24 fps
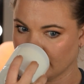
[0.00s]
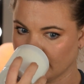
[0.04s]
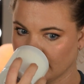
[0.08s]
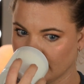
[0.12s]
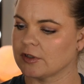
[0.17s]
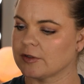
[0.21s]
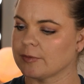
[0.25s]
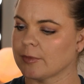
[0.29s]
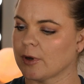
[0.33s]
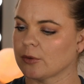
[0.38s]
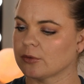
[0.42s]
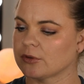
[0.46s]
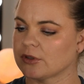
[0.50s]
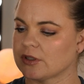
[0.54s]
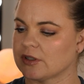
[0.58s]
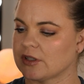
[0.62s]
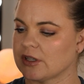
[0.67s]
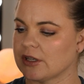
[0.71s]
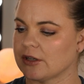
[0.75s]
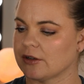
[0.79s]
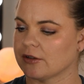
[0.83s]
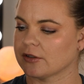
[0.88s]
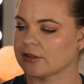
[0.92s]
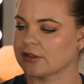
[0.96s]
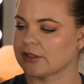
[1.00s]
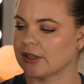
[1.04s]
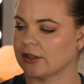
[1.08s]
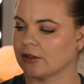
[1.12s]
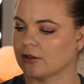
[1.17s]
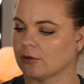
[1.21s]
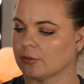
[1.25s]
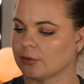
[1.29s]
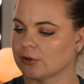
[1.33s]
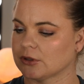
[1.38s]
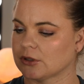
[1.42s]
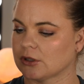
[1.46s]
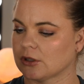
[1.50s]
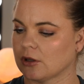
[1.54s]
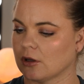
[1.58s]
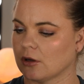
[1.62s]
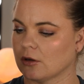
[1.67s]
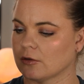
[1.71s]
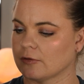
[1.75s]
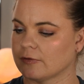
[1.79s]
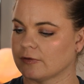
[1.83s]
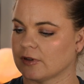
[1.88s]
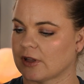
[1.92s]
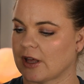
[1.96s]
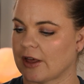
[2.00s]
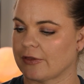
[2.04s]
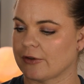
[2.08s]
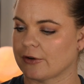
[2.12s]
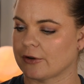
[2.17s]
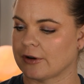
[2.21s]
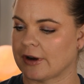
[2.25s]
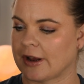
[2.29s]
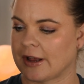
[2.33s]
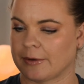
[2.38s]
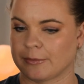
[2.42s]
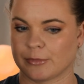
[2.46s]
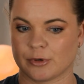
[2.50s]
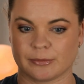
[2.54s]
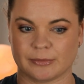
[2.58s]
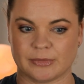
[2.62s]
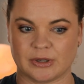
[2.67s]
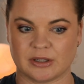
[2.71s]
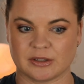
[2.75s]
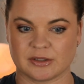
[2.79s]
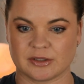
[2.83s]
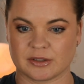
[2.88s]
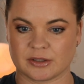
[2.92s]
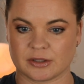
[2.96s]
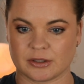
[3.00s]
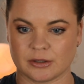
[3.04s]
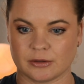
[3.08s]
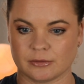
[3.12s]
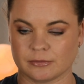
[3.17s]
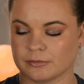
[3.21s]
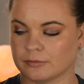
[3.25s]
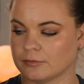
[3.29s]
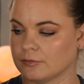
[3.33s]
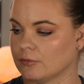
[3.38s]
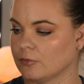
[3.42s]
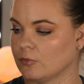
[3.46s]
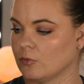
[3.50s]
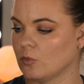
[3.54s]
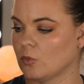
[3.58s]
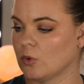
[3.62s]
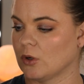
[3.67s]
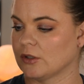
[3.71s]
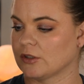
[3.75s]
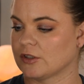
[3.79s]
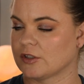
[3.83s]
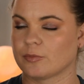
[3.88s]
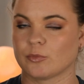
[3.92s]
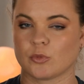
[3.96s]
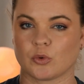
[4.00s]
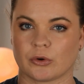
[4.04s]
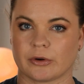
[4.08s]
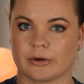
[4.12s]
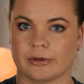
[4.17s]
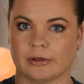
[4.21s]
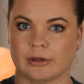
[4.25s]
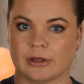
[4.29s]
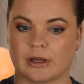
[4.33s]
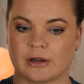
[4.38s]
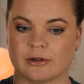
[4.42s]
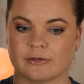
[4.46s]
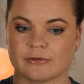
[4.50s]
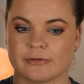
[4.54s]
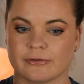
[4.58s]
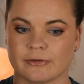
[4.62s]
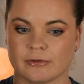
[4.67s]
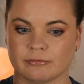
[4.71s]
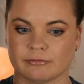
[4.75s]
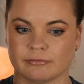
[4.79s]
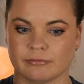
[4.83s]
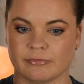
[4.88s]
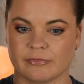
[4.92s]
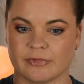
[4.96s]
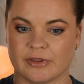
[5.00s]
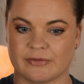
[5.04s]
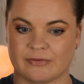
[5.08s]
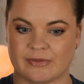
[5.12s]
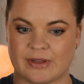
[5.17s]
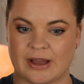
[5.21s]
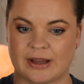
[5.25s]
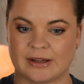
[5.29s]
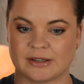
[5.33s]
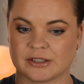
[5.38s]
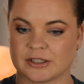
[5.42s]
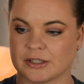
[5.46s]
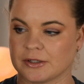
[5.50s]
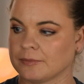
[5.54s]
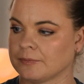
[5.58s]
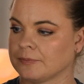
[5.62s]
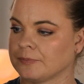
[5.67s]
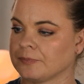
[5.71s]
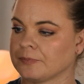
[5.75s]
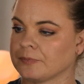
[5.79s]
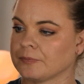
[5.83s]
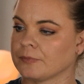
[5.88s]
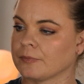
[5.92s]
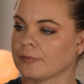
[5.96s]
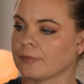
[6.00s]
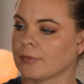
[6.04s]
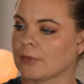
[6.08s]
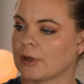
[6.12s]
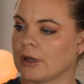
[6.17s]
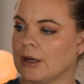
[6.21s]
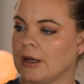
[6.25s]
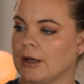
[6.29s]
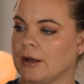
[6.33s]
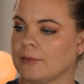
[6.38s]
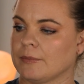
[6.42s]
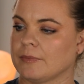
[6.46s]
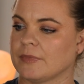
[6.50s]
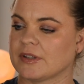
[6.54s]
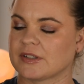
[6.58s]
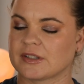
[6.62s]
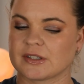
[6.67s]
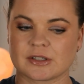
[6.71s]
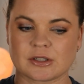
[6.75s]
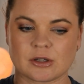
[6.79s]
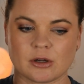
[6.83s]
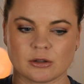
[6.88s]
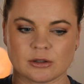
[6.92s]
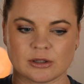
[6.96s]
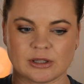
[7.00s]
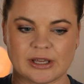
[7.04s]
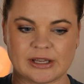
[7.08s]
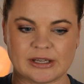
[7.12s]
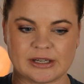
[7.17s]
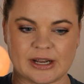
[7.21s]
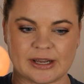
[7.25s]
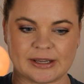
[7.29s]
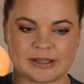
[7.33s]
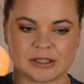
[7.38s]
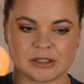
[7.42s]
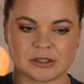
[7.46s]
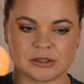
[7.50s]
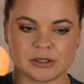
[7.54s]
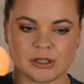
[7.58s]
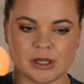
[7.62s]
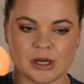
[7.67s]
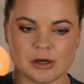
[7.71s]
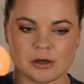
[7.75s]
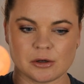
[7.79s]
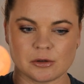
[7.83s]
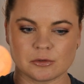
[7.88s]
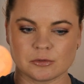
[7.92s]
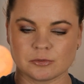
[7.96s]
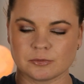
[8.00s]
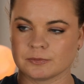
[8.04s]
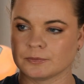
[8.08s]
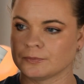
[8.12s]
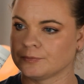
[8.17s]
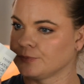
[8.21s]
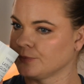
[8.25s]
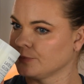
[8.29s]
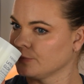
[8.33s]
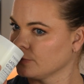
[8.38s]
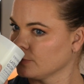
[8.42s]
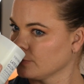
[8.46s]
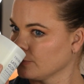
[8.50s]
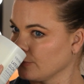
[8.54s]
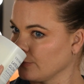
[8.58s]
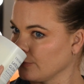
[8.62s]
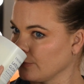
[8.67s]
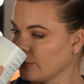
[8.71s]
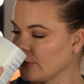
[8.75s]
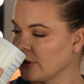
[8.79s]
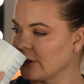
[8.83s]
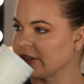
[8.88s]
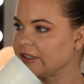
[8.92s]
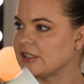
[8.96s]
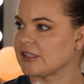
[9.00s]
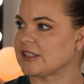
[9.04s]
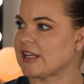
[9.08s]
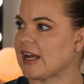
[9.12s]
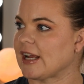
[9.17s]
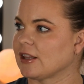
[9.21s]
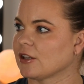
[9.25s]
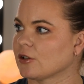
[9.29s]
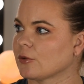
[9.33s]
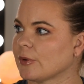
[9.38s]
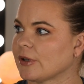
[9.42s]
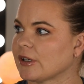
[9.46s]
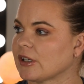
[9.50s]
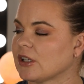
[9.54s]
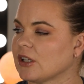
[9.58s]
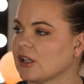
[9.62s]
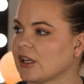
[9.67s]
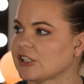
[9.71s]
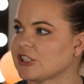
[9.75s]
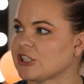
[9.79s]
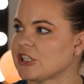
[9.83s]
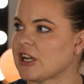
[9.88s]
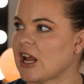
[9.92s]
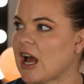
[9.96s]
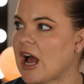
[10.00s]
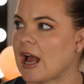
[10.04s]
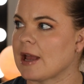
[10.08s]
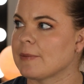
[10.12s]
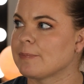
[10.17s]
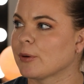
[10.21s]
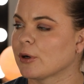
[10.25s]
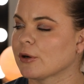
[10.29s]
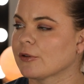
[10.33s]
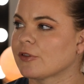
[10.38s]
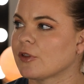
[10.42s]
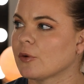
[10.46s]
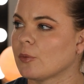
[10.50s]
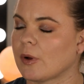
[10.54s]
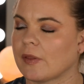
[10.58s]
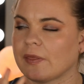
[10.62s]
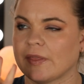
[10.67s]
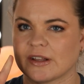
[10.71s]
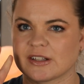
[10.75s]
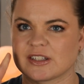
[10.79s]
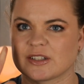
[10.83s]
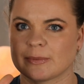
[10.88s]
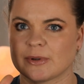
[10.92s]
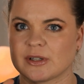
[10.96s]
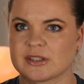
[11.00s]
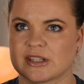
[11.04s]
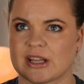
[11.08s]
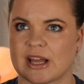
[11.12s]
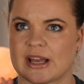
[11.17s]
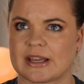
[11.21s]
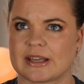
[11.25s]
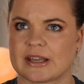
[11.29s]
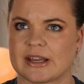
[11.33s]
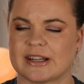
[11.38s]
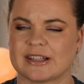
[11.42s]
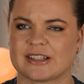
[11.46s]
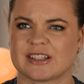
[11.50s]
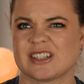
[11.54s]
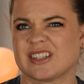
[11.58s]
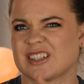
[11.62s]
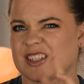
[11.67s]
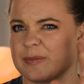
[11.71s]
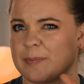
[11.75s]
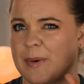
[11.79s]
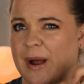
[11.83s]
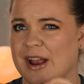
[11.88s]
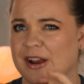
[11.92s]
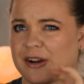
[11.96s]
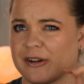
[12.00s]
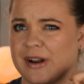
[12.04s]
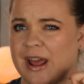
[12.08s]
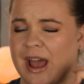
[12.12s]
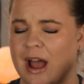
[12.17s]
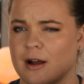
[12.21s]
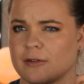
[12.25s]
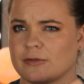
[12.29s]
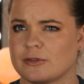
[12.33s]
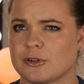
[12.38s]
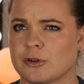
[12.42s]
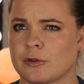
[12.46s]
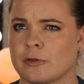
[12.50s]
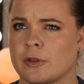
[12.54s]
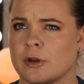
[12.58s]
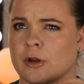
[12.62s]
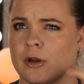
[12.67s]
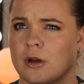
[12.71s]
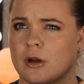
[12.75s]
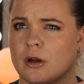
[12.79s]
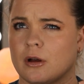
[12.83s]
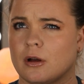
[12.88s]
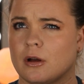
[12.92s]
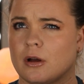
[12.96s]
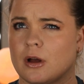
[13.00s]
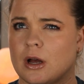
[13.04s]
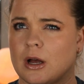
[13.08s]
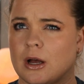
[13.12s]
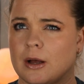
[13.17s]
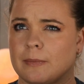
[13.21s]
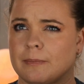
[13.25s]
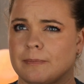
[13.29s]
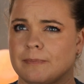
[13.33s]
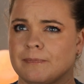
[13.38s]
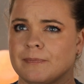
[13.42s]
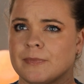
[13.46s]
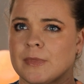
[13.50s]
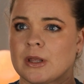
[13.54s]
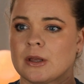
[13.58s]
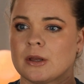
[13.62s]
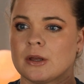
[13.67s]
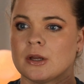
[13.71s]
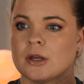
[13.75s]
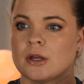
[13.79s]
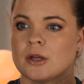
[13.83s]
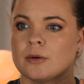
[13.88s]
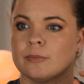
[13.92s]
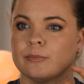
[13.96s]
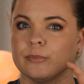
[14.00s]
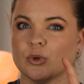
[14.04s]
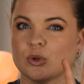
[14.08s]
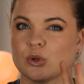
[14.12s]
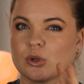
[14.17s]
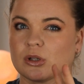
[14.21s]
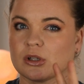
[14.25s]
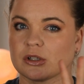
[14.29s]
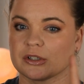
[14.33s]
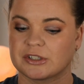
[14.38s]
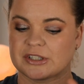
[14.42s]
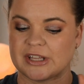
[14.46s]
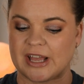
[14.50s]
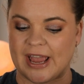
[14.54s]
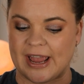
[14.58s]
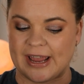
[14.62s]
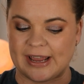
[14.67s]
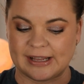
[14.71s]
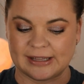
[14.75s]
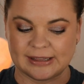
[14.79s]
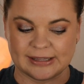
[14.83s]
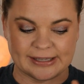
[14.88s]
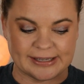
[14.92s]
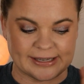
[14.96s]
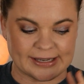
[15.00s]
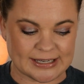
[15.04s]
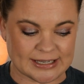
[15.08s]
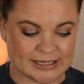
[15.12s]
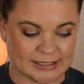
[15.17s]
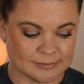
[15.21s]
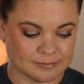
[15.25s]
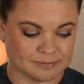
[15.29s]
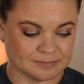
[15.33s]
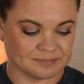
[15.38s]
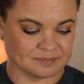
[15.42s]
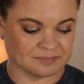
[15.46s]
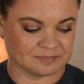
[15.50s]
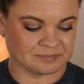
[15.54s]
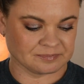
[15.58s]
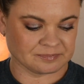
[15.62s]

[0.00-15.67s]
smoked cedar, sandalwood, clove, leather, amber musk. What's more to love than that? This is called late night glow. The Taylor Wynn collection. I burnt the one that smells like it's inspired after the Mugler's Alien,